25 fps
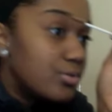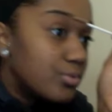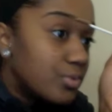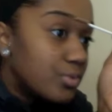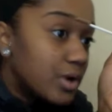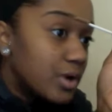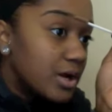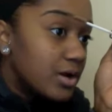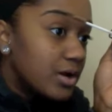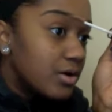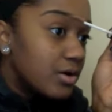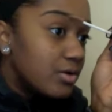
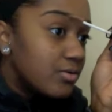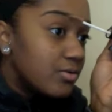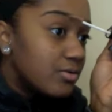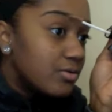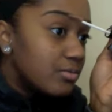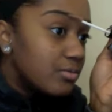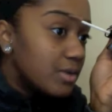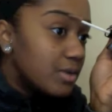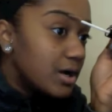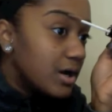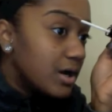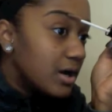right over
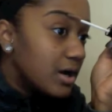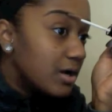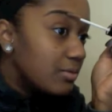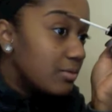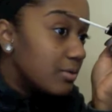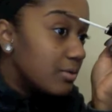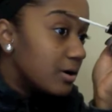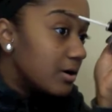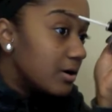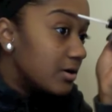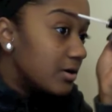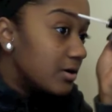my
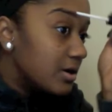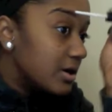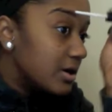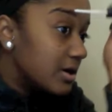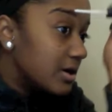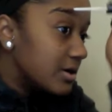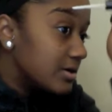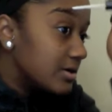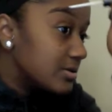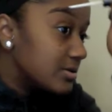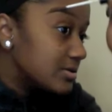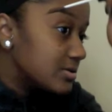eyebrow
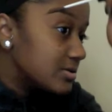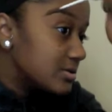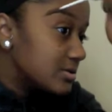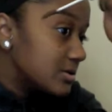hairs